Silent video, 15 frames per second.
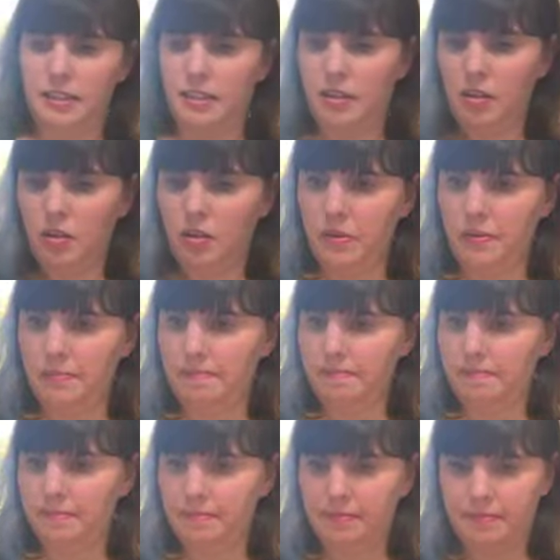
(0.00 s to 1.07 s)
XO.
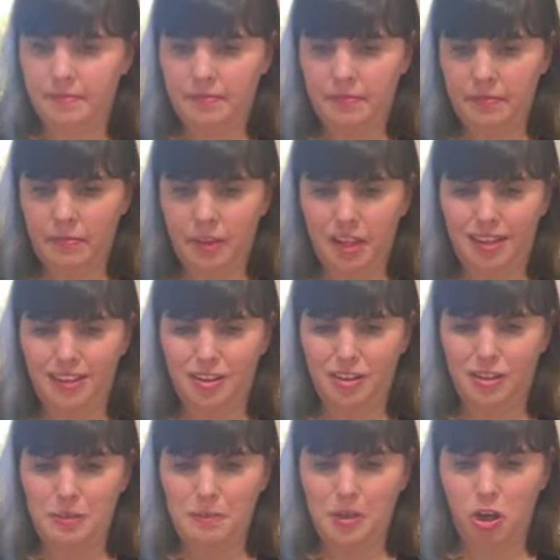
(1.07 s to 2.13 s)

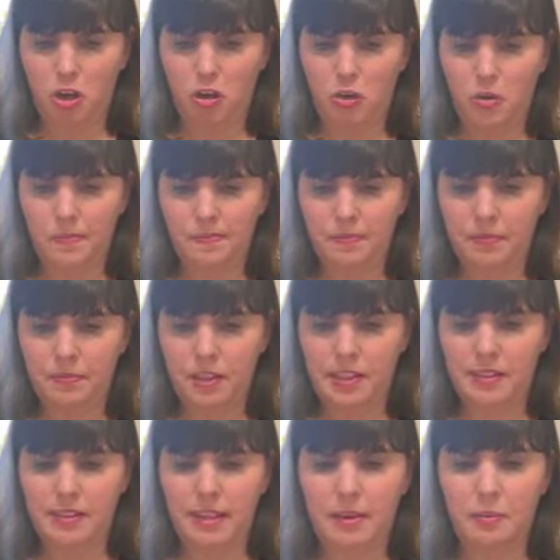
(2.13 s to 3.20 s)
Gossip Girl.
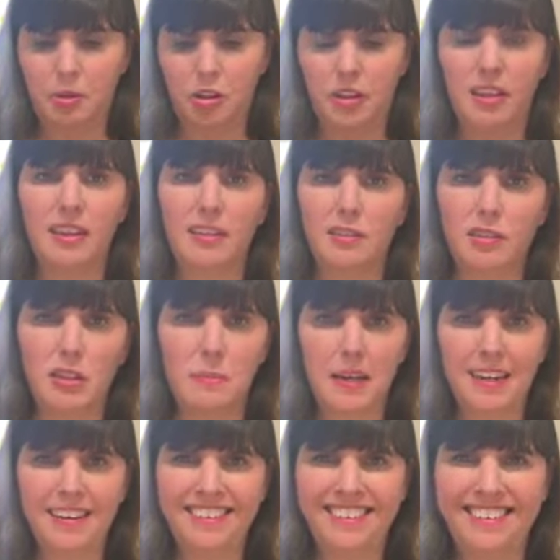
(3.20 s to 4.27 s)
Isn't that what that used
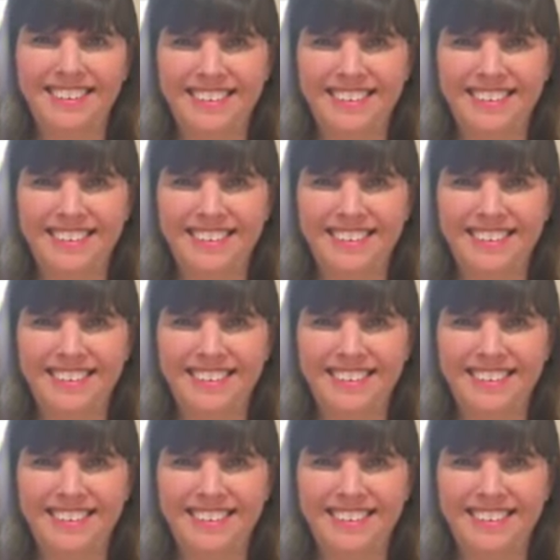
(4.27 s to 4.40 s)
to be?